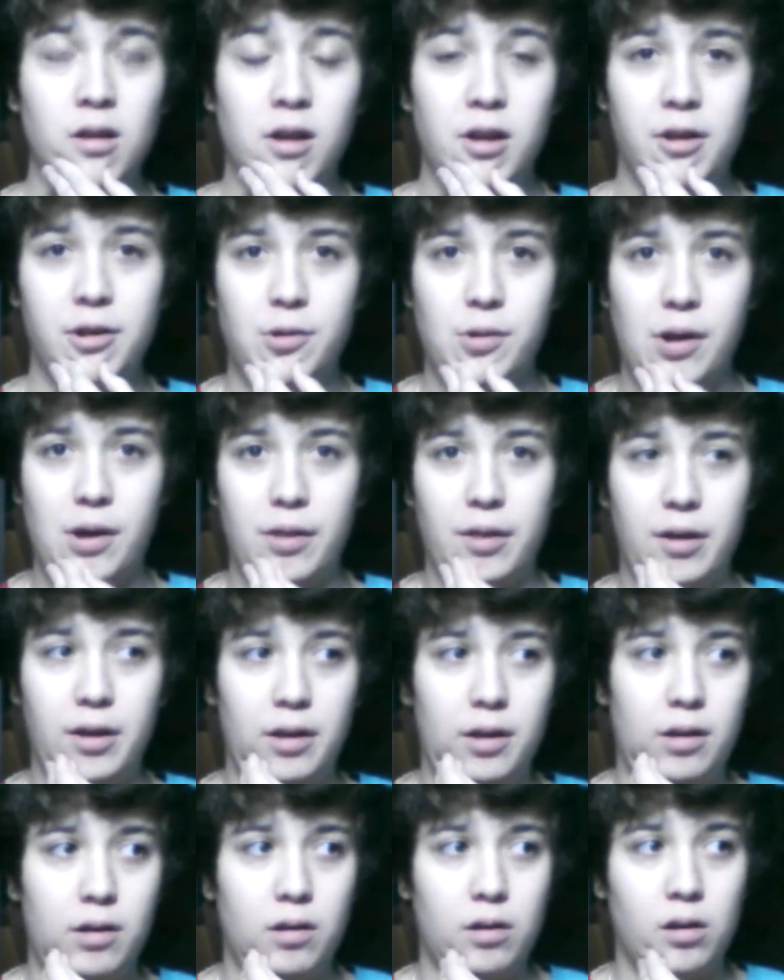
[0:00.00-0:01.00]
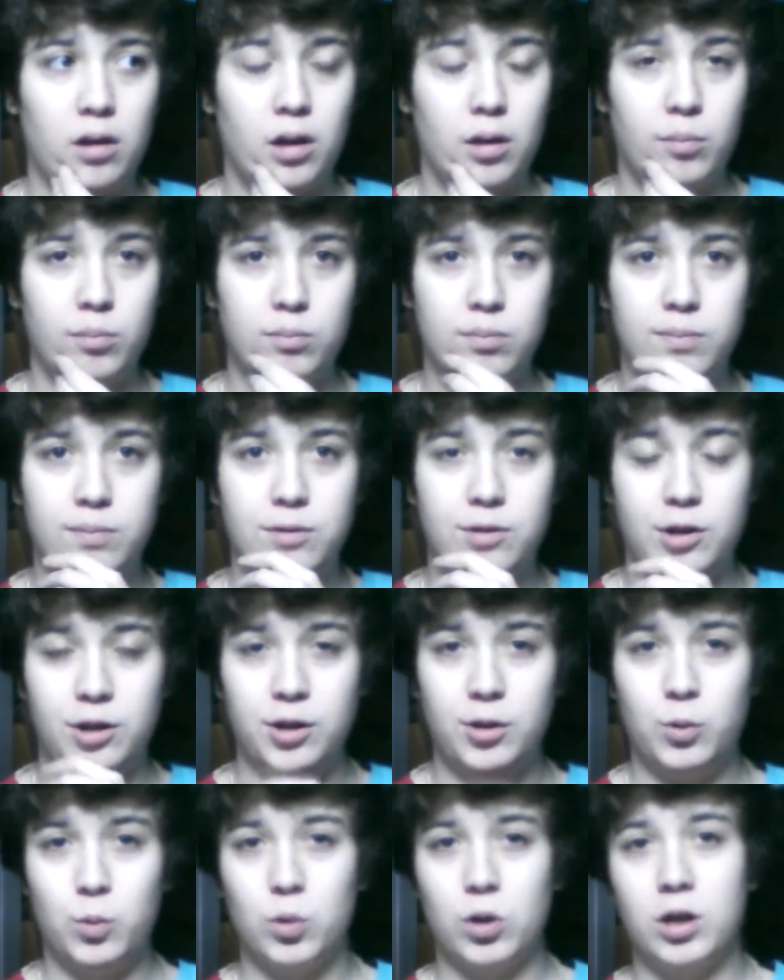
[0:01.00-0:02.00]
you know now that I'm
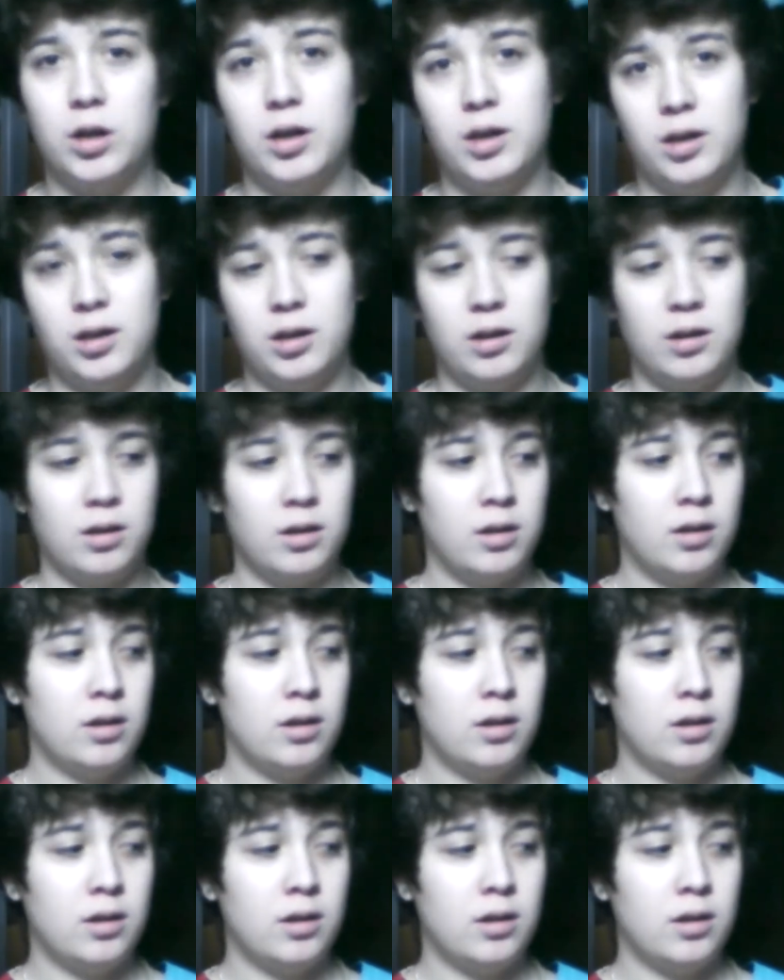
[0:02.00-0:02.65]
starting working